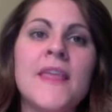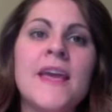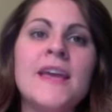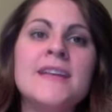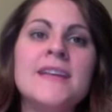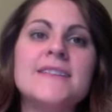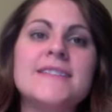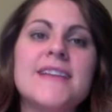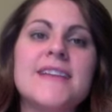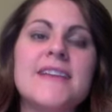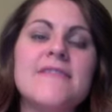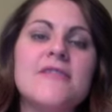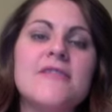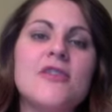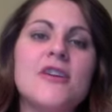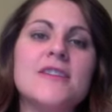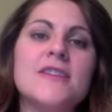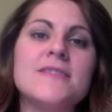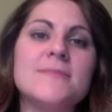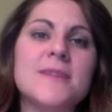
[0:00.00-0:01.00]

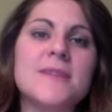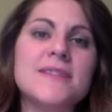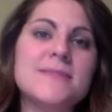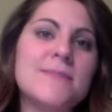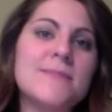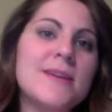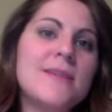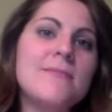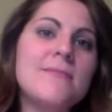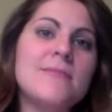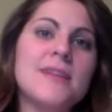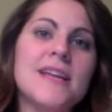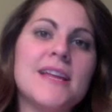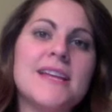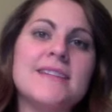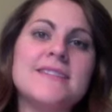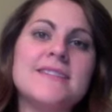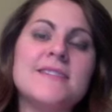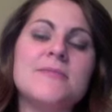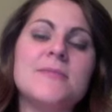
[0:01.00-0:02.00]
Safeguards must be in
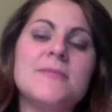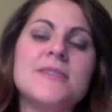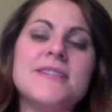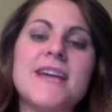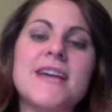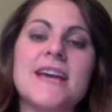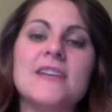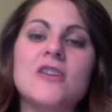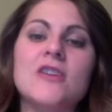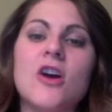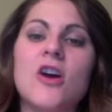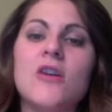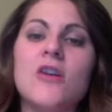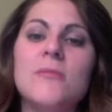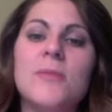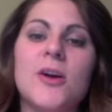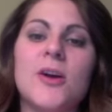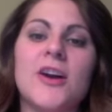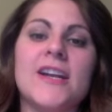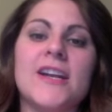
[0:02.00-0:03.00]
place to protect all
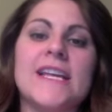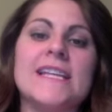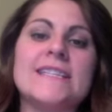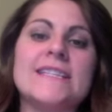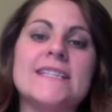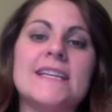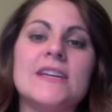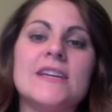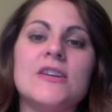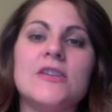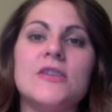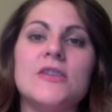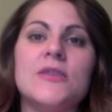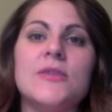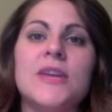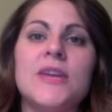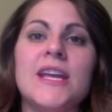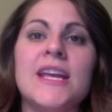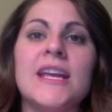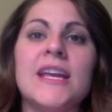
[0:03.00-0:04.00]
parties,
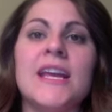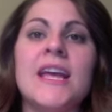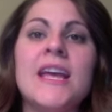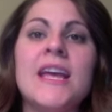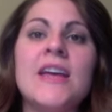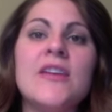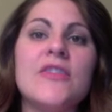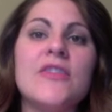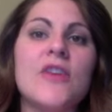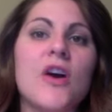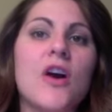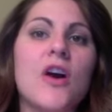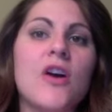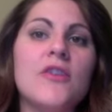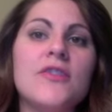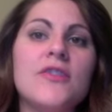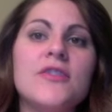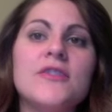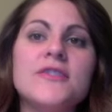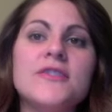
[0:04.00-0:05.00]
including the
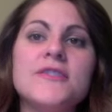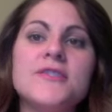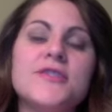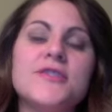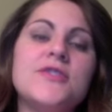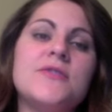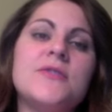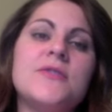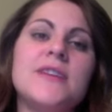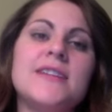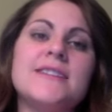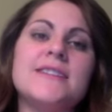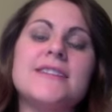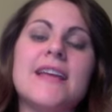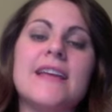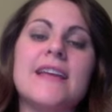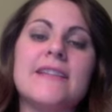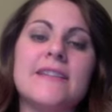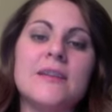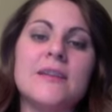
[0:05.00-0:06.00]
authors, students,
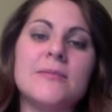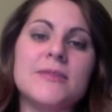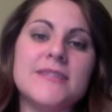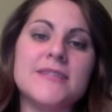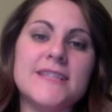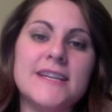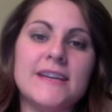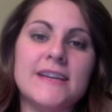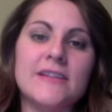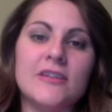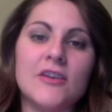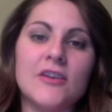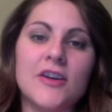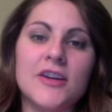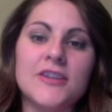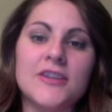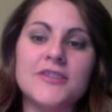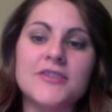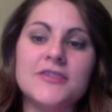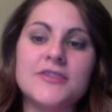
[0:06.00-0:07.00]
and liberty at
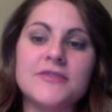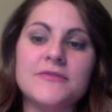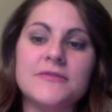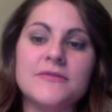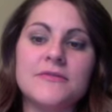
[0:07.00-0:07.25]
large.